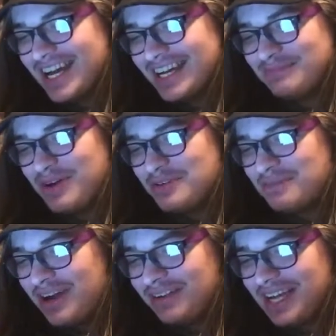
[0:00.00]
moaned
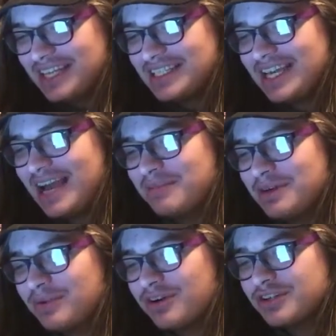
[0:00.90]
loudly as he came to
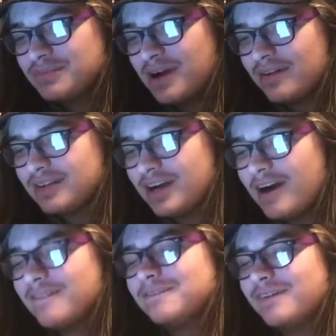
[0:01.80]
Mark's mouth. God
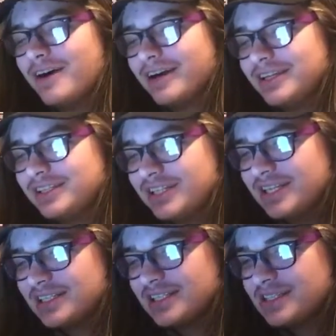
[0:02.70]
fucking
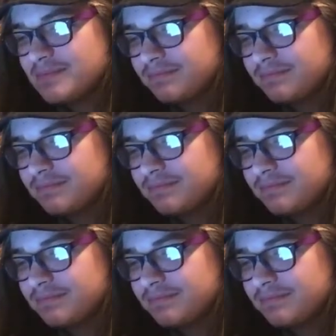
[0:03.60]
Jesus.